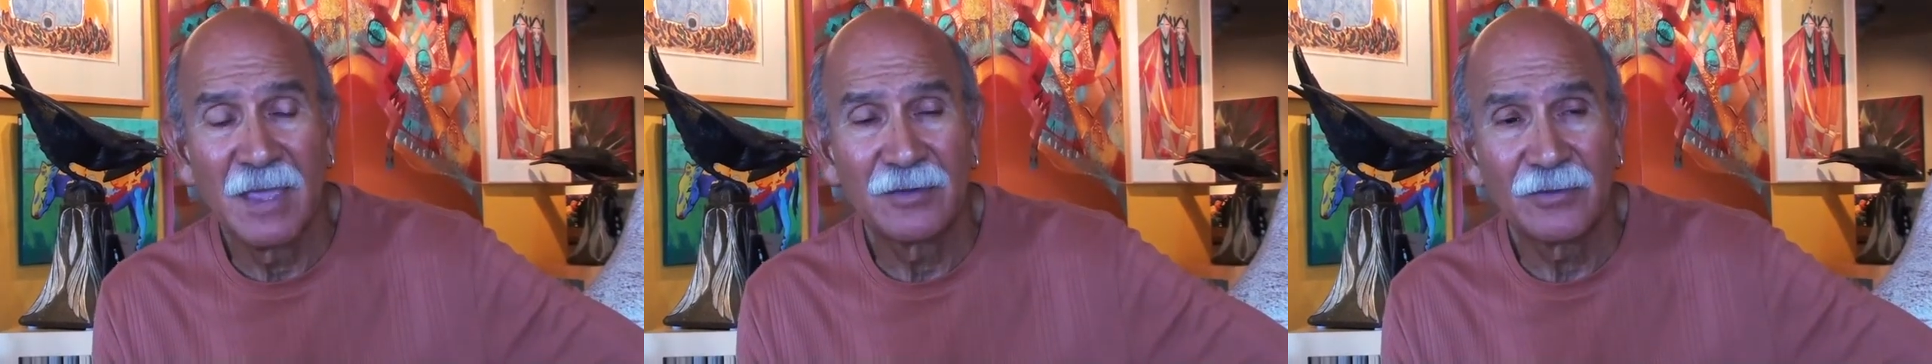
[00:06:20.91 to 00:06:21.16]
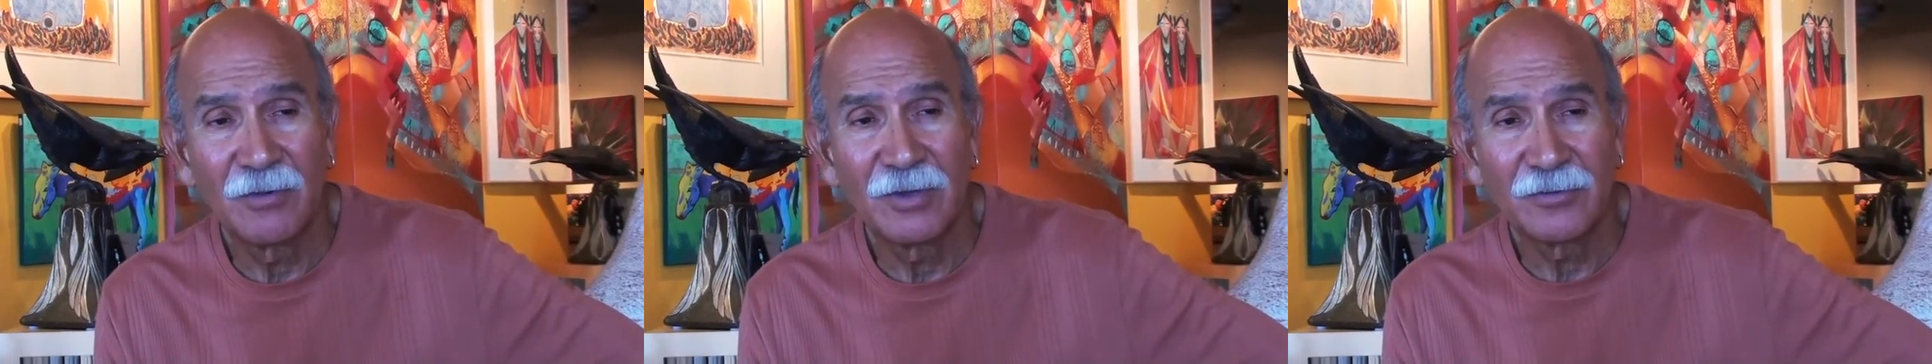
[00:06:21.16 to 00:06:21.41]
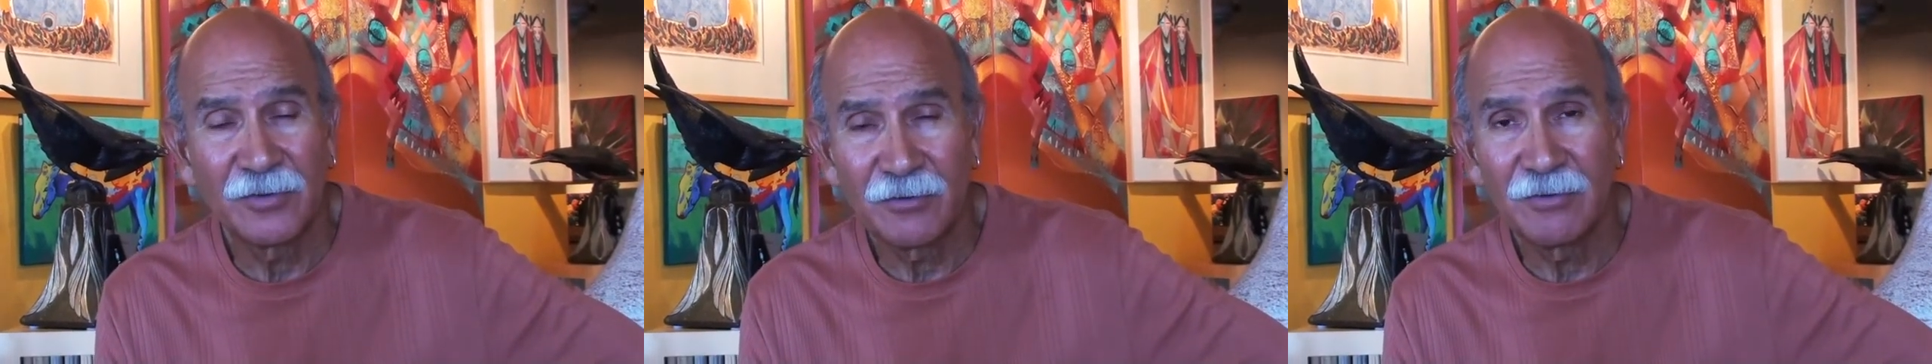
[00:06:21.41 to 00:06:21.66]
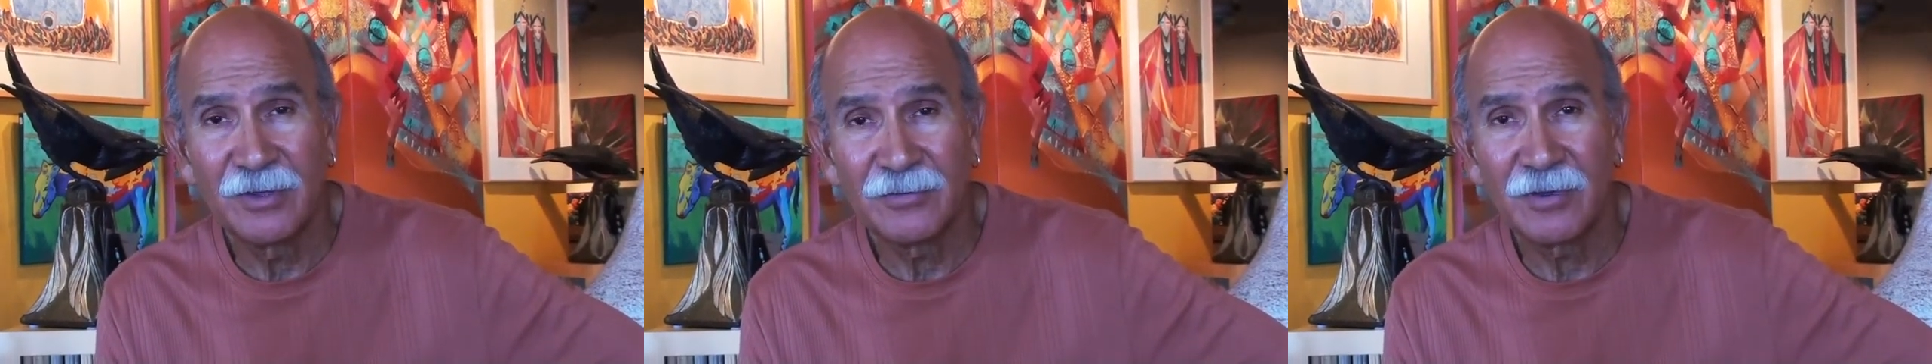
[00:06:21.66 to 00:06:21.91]
So it's a
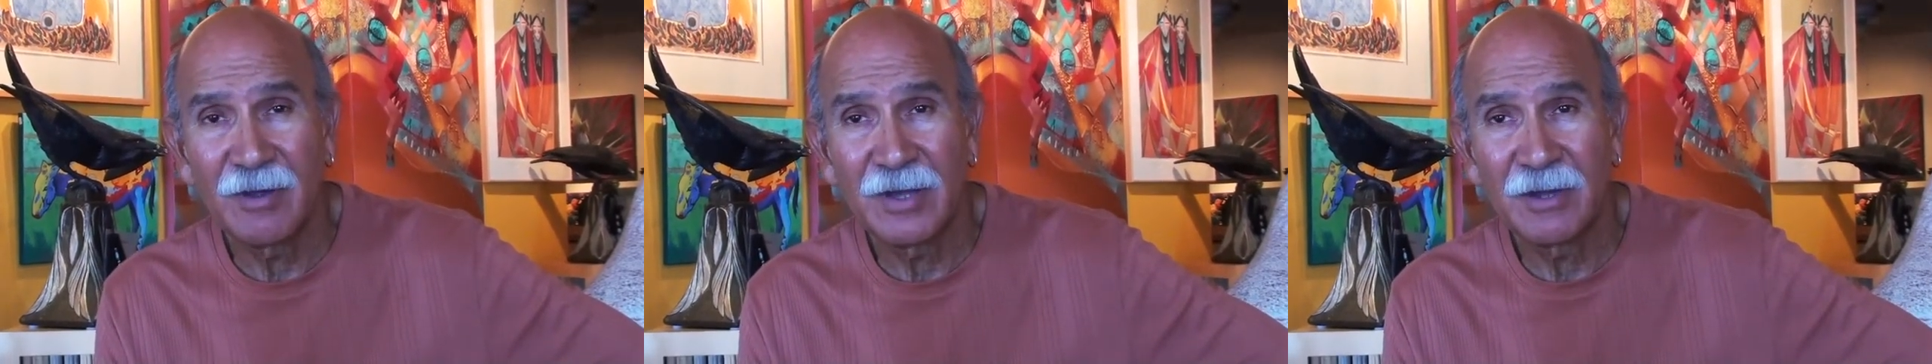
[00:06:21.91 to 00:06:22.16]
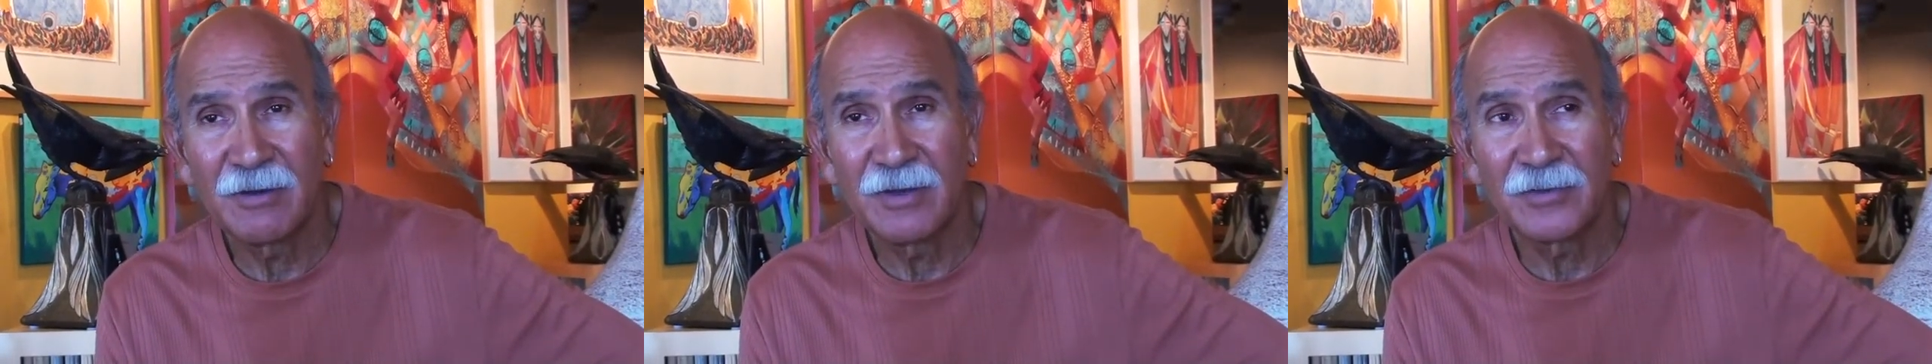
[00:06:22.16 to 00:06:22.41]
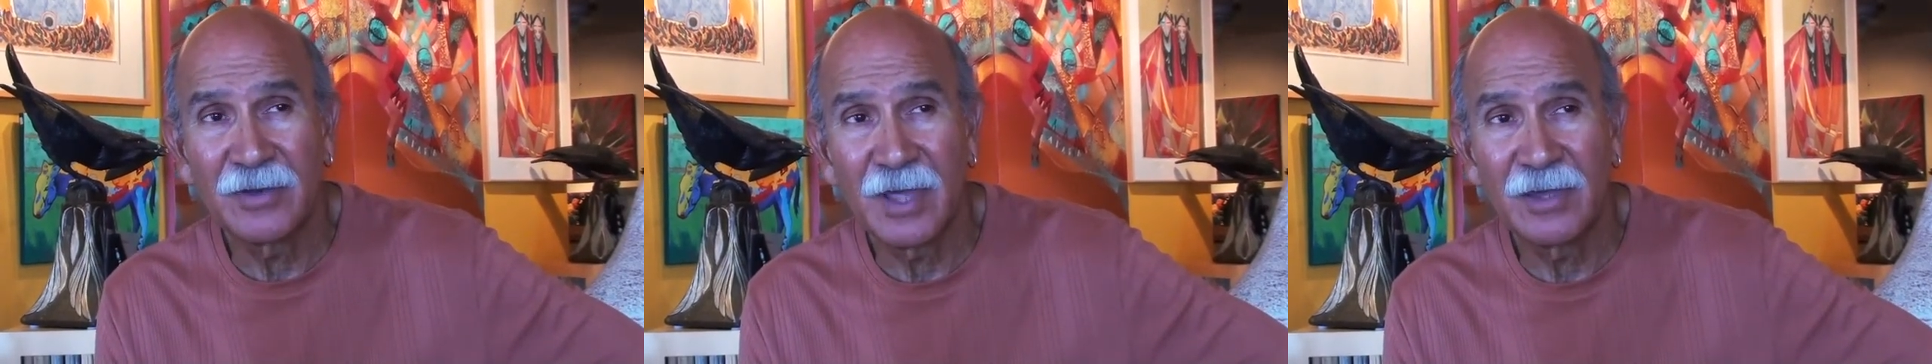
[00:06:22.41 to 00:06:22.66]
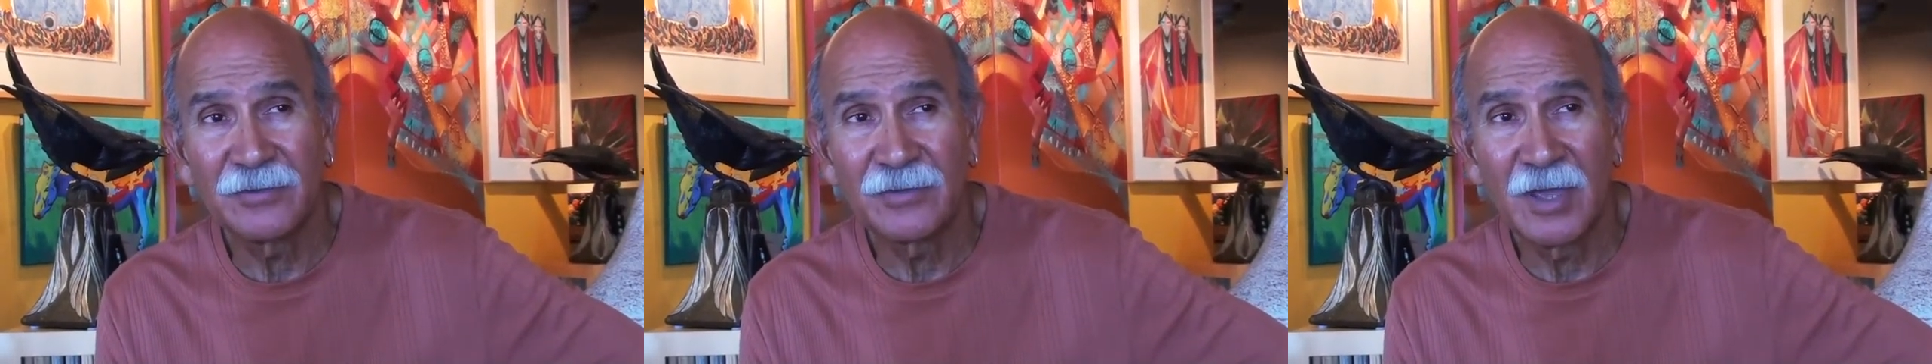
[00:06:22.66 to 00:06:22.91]
tradition on here. It's a
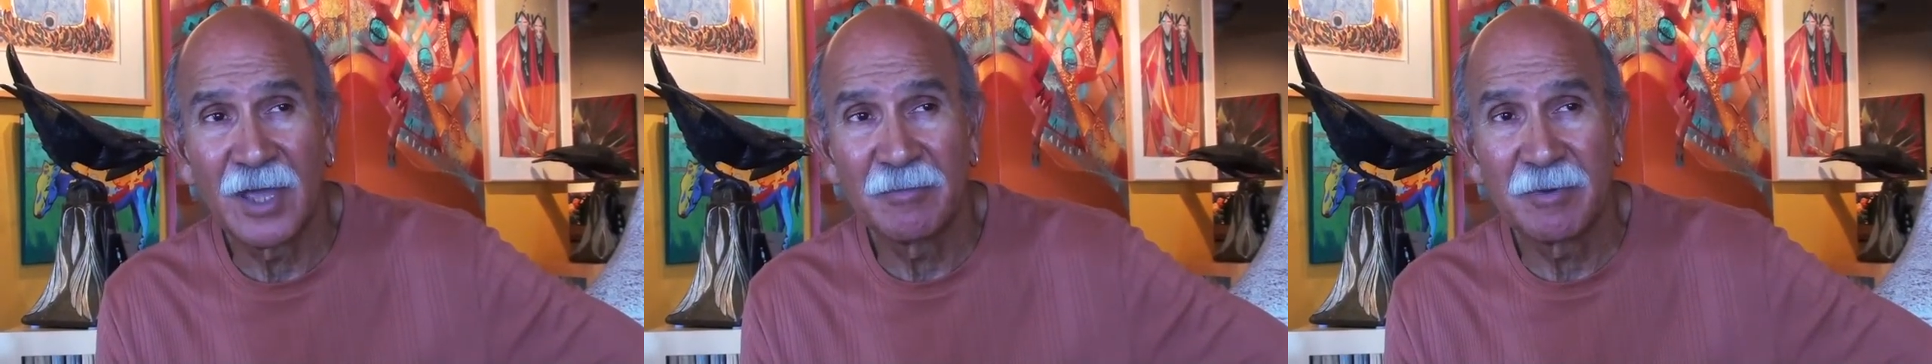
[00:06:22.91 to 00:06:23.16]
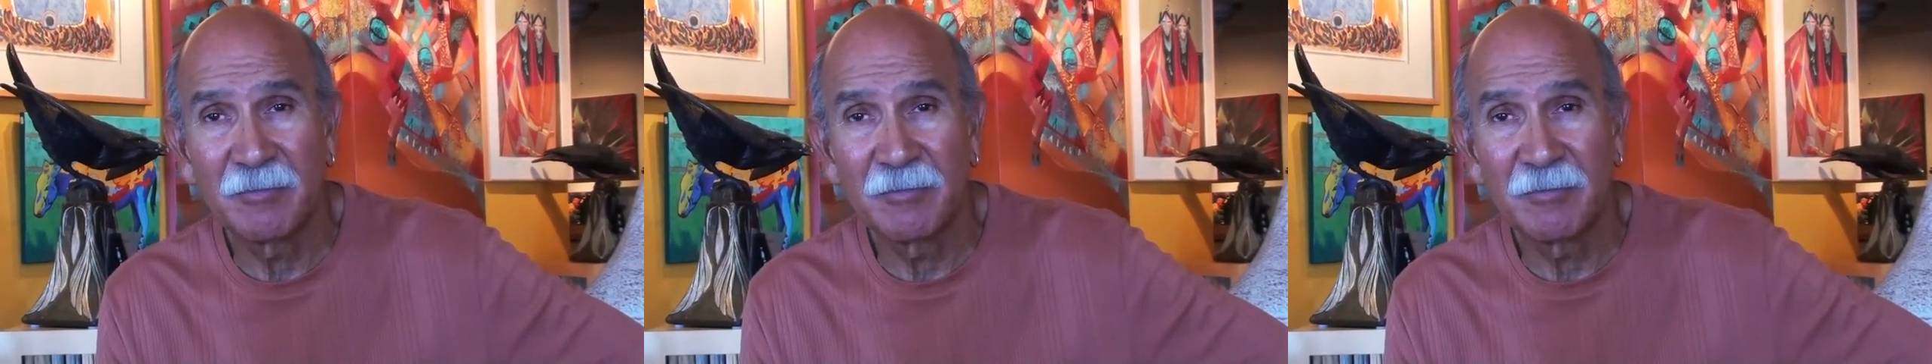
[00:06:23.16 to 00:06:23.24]
nice time.